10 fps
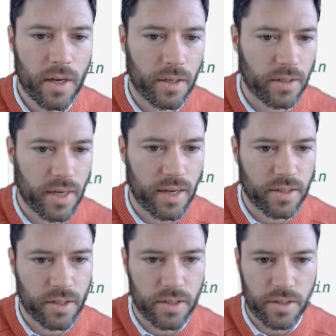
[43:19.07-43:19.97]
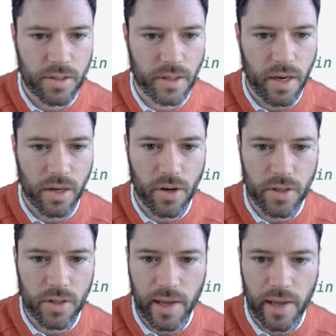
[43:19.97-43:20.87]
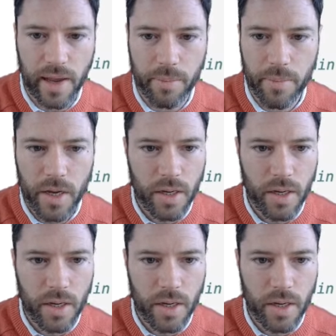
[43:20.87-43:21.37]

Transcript: And the task is causal LM.